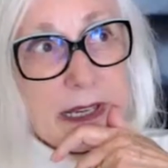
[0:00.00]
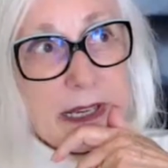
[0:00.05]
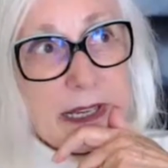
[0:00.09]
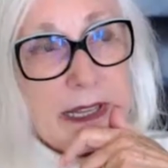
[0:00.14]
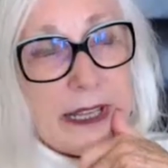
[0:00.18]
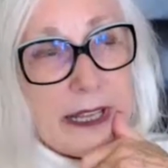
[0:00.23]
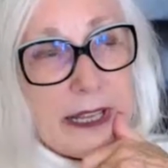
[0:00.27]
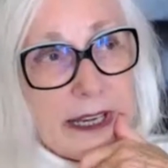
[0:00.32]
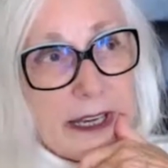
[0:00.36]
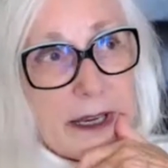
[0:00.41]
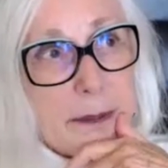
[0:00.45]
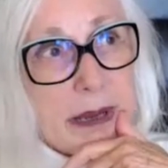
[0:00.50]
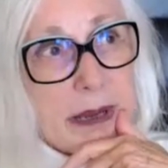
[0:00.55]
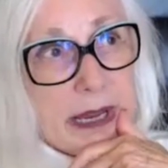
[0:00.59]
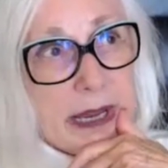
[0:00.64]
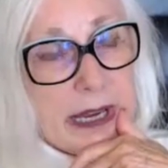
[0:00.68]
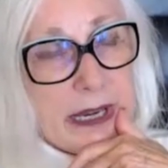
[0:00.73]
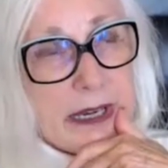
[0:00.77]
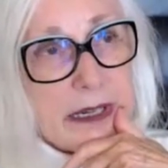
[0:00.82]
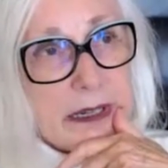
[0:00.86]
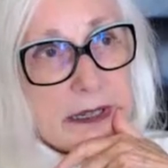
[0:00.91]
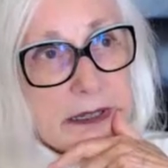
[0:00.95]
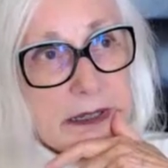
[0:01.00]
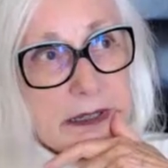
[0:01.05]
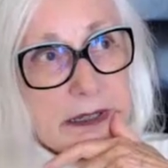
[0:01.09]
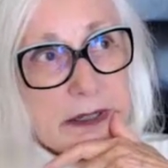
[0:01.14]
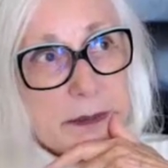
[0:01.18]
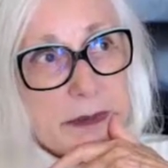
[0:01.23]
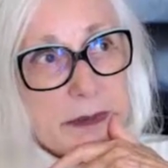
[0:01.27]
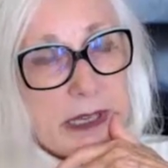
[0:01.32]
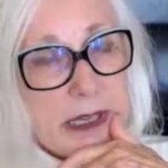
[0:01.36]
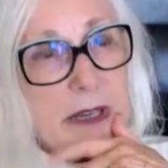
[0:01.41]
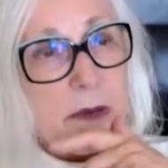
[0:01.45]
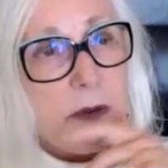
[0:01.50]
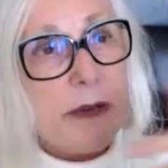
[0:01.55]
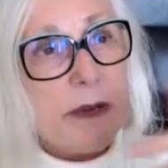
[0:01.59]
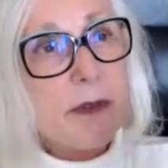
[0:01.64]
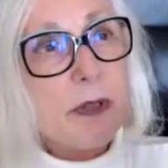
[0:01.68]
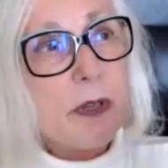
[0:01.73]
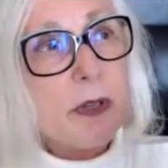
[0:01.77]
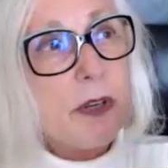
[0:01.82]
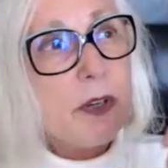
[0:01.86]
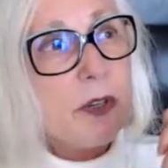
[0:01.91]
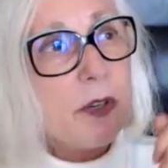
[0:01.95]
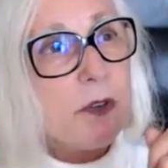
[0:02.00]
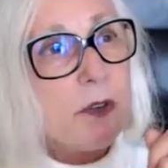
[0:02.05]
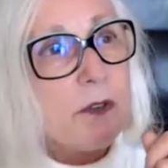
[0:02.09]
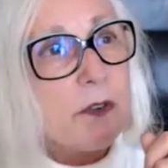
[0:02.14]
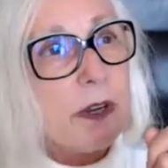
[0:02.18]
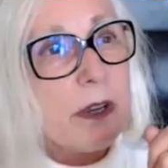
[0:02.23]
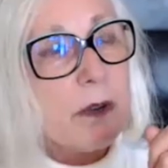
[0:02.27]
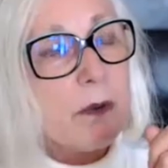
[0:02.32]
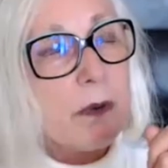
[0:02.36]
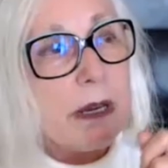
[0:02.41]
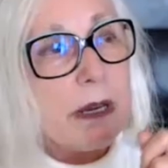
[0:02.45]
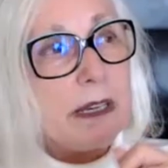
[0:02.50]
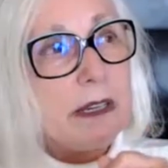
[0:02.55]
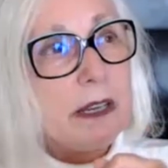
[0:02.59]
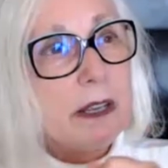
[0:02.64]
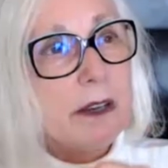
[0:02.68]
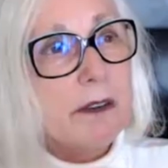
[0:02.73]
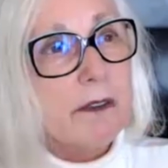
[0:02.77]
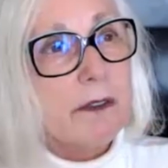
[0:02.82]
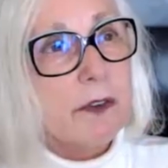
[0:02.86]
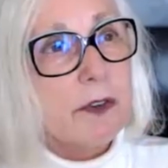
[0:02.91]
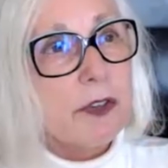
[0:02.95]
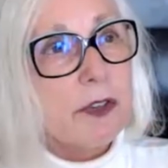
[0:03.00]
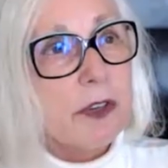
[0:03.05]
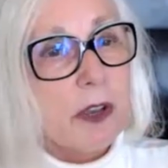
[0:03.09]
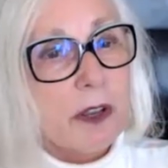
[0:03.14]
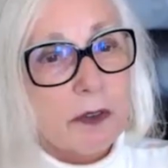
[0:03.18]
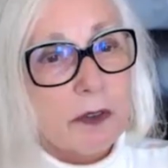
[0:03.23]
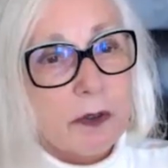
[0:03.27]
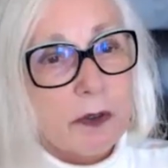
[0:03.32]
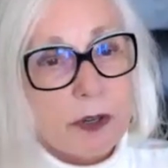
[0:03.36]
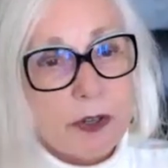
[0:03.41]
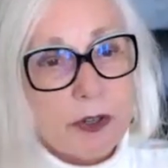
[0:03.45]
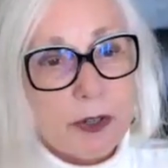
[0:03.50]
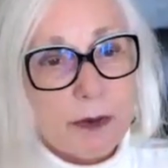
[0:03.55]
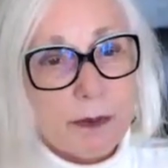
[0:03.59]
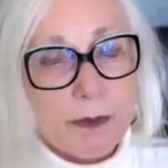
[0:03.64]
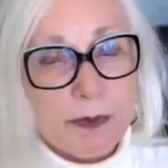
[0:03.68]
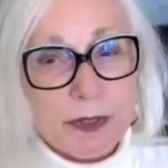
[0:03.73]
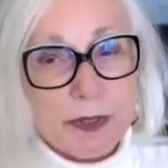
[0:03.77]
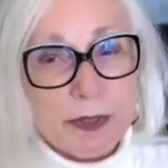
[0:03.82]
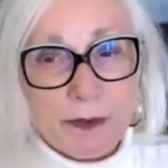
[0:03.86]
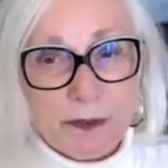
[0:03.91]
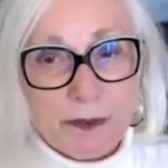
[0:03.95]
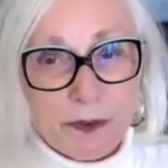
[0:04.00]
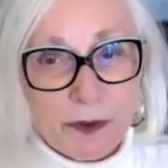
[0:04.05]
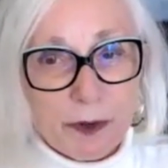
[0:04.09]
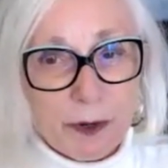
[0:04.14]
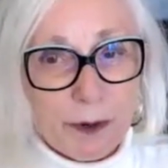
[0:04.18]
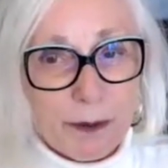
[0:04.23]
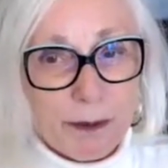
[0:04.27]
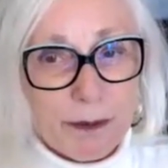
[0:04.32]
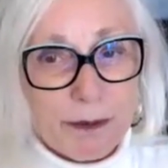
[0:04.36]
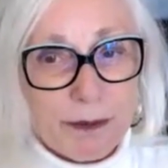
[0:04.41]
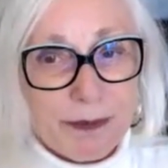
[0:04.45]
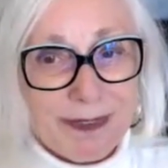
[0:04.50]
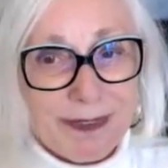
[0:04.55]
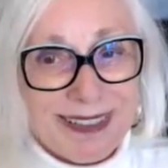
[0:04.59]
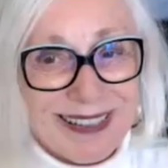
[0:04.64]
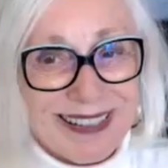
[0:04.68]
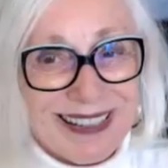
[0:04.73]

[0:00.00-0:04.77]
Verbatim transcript: And then he abandoned me. He, he was going to do for it what he'd done for John Grisham's firm